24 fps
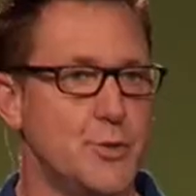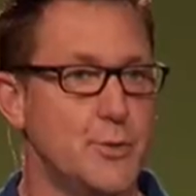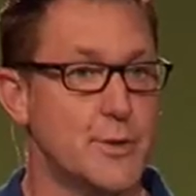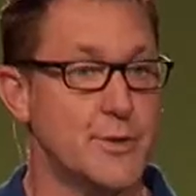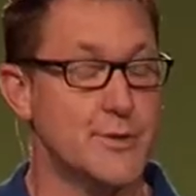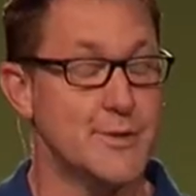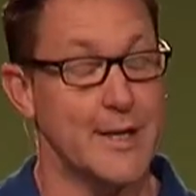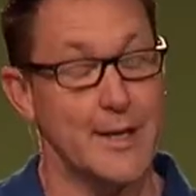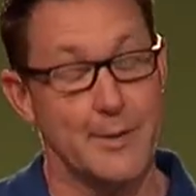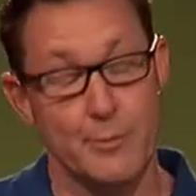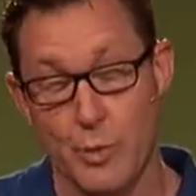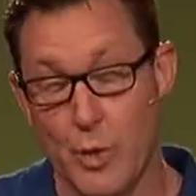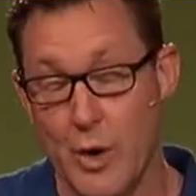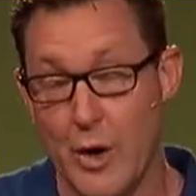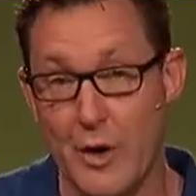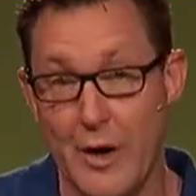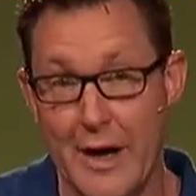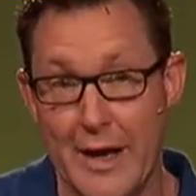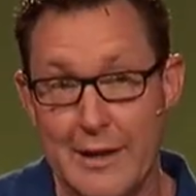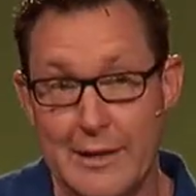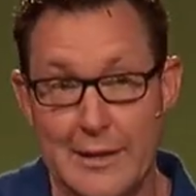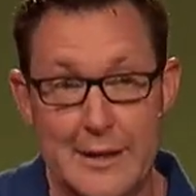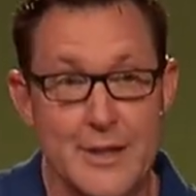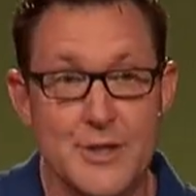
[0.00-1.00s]
You would say, Well,
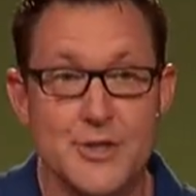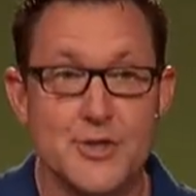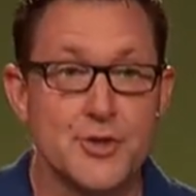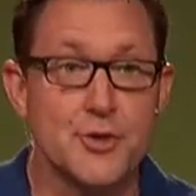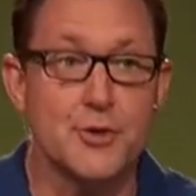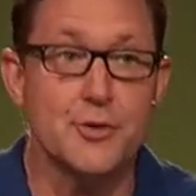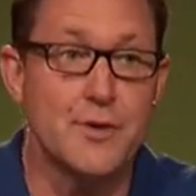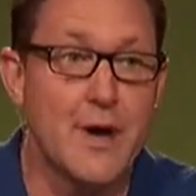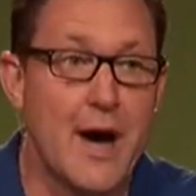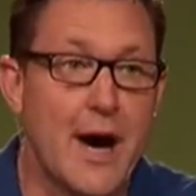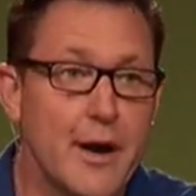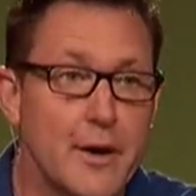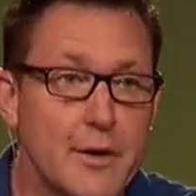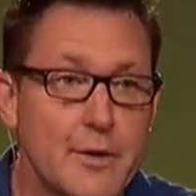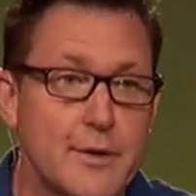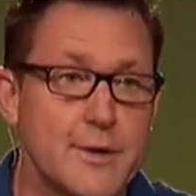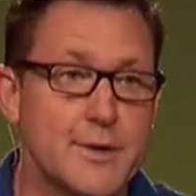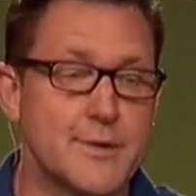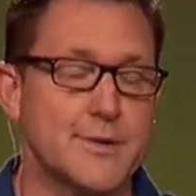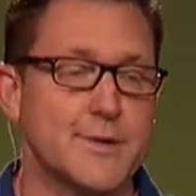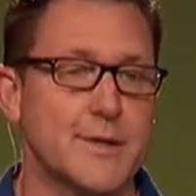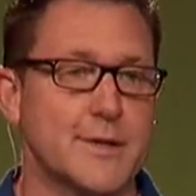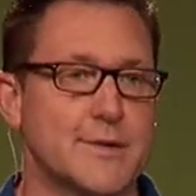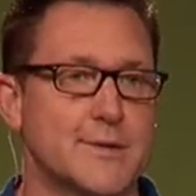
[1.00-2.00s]
at least your daughter
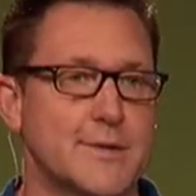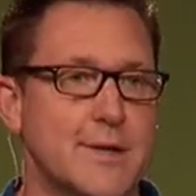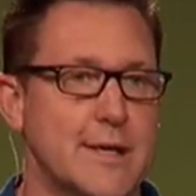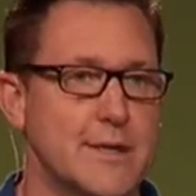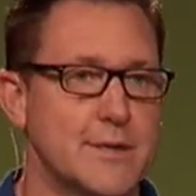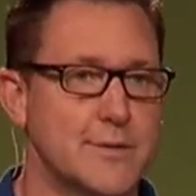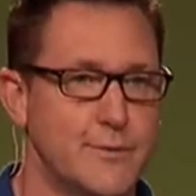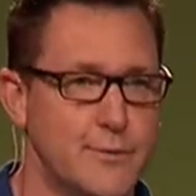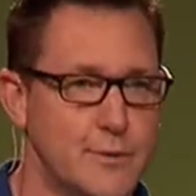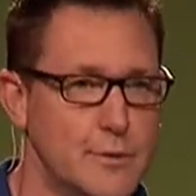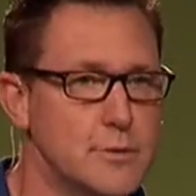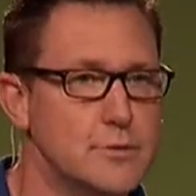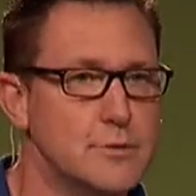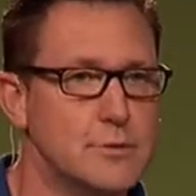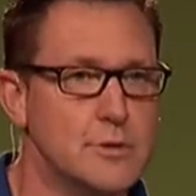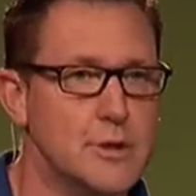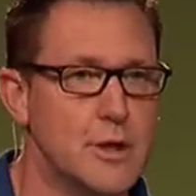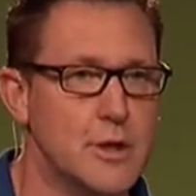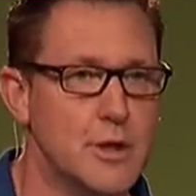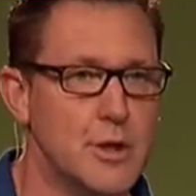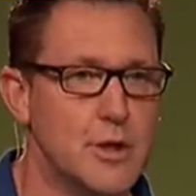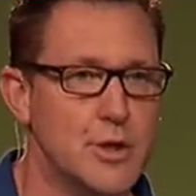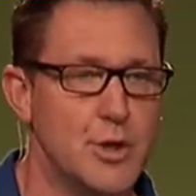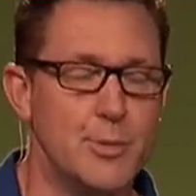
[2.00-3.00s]
is successful.
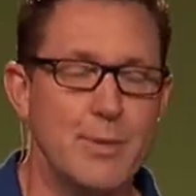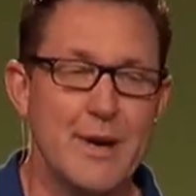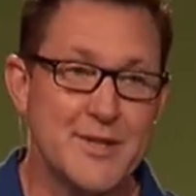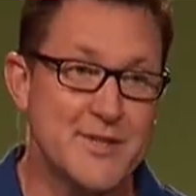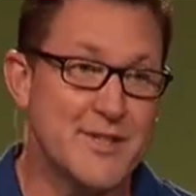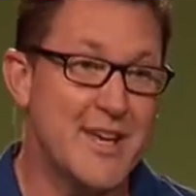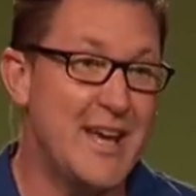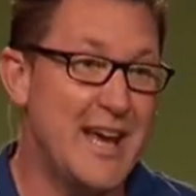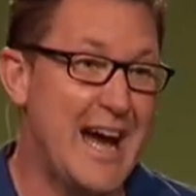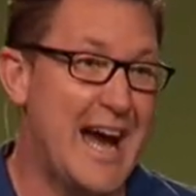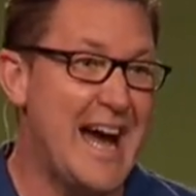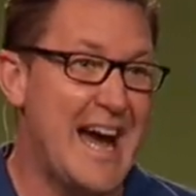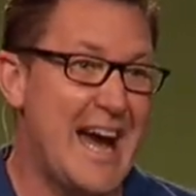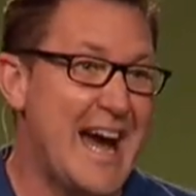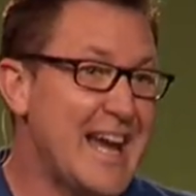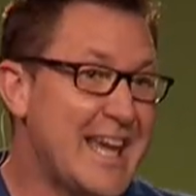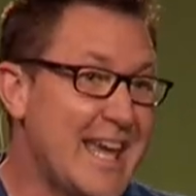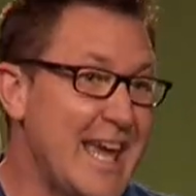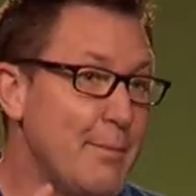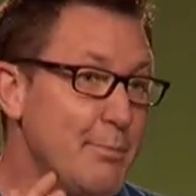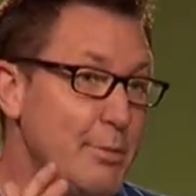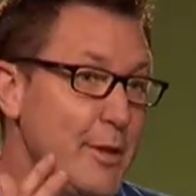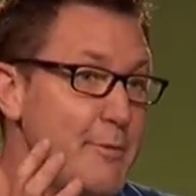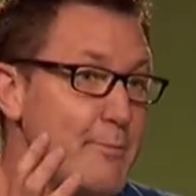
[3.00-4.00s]
You might say, I, I
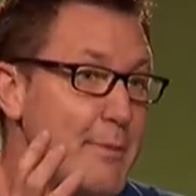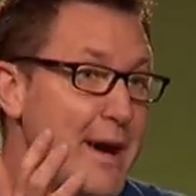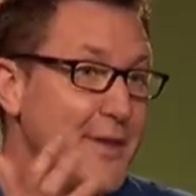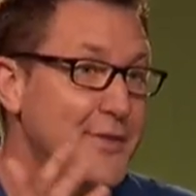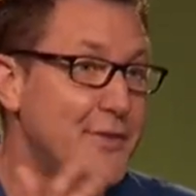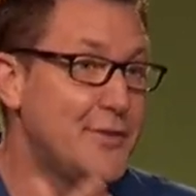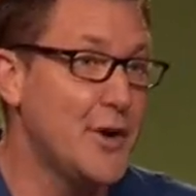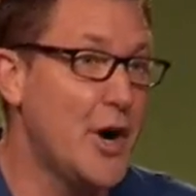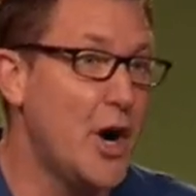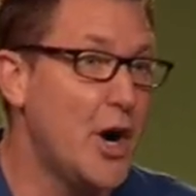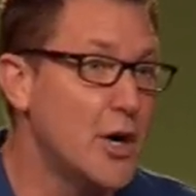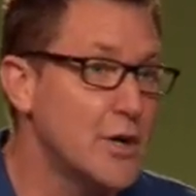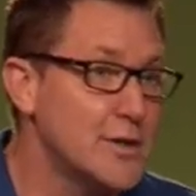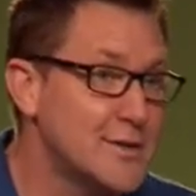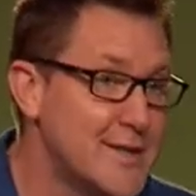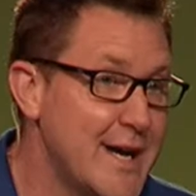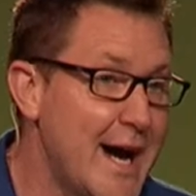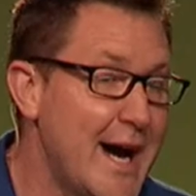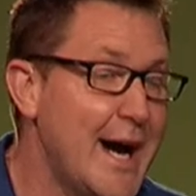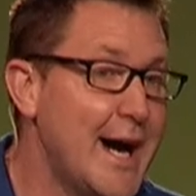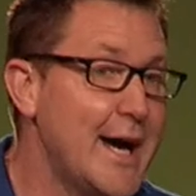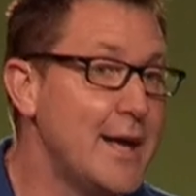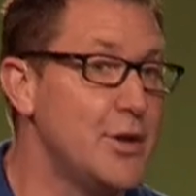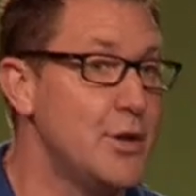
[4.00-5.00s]
can't believe my dog
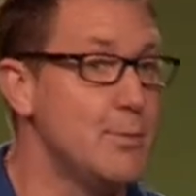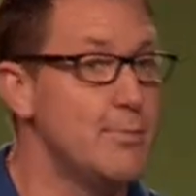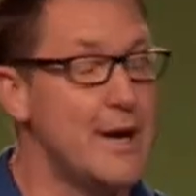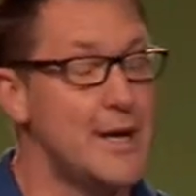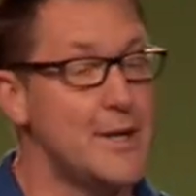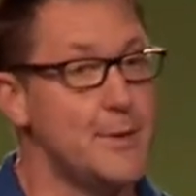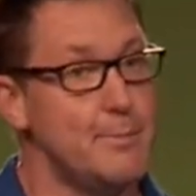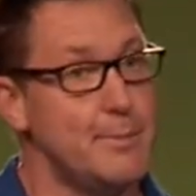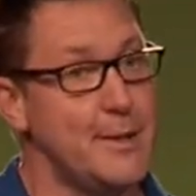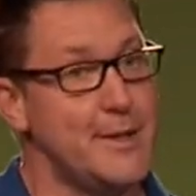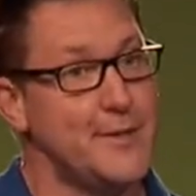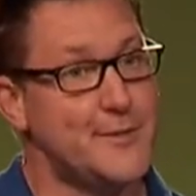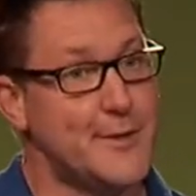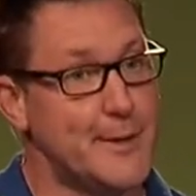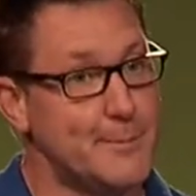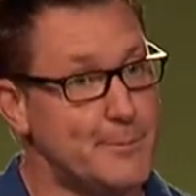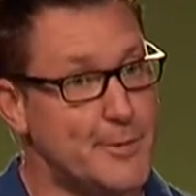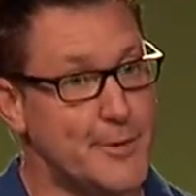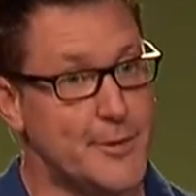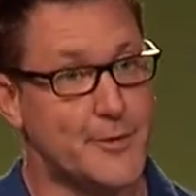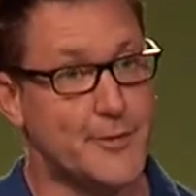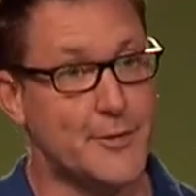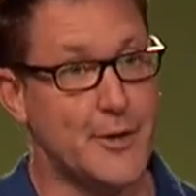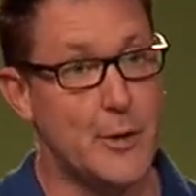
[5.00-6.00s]
died. You might be
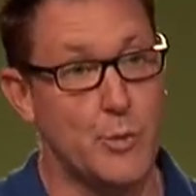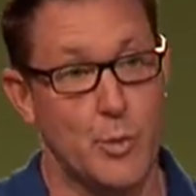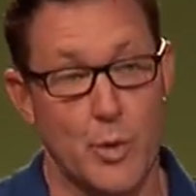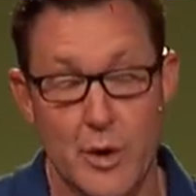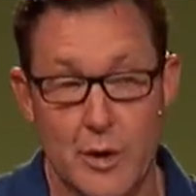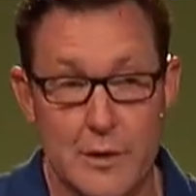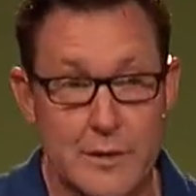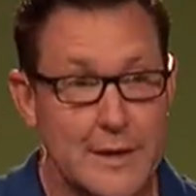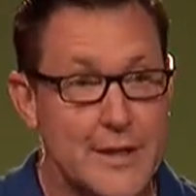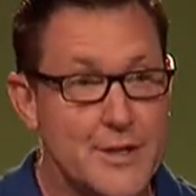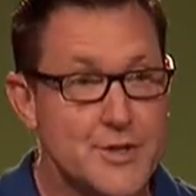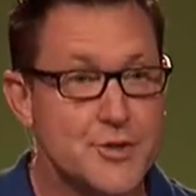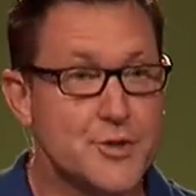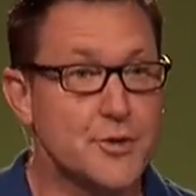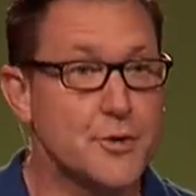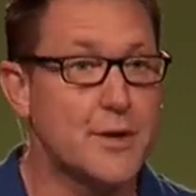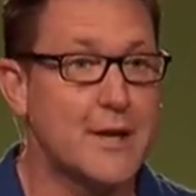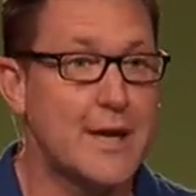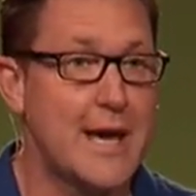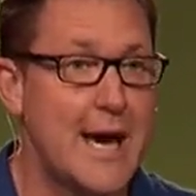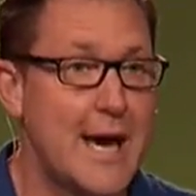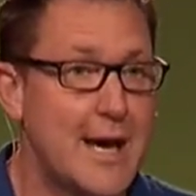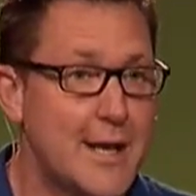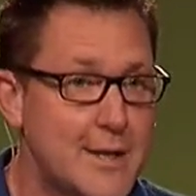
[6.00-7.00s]
tempted to say, Well, at least your
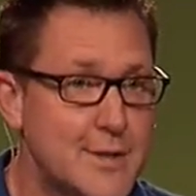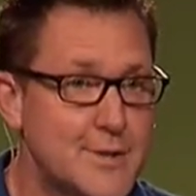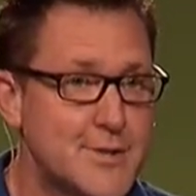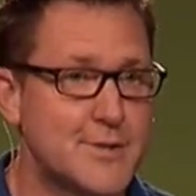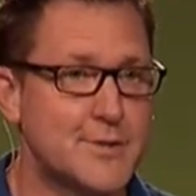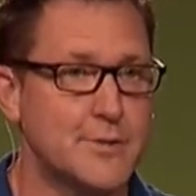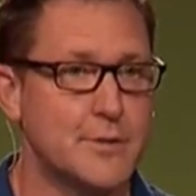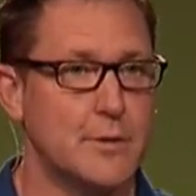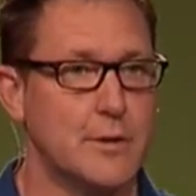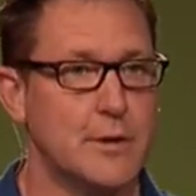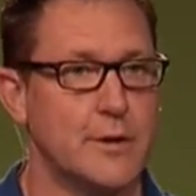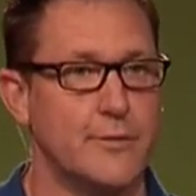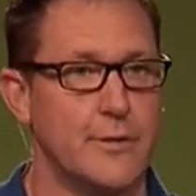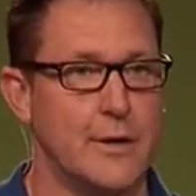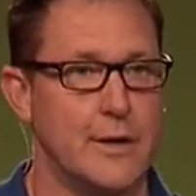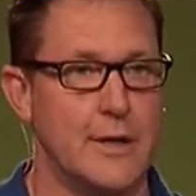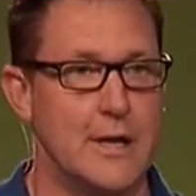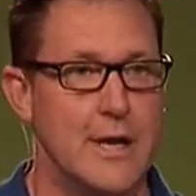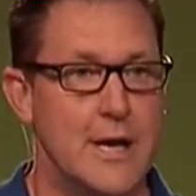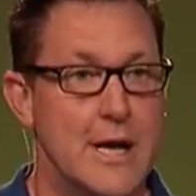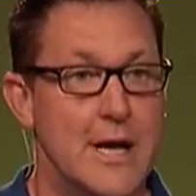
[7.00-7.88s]
cat is still living.